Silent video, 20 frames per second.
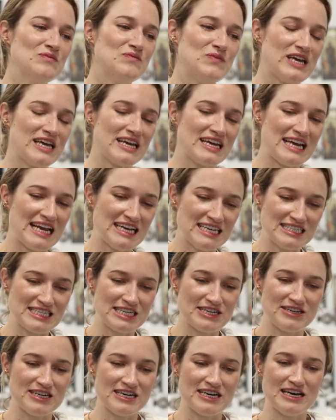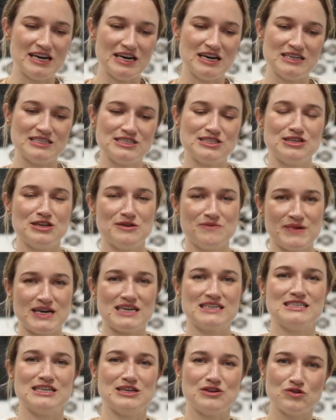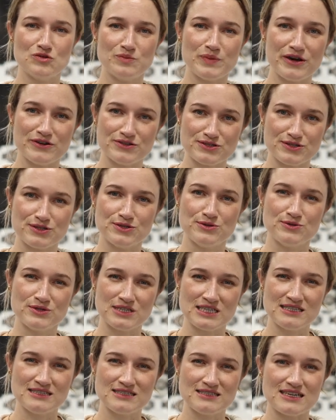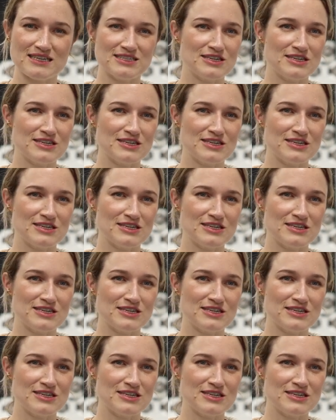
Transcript: being an editor at a student magazine called Poetry and Audience.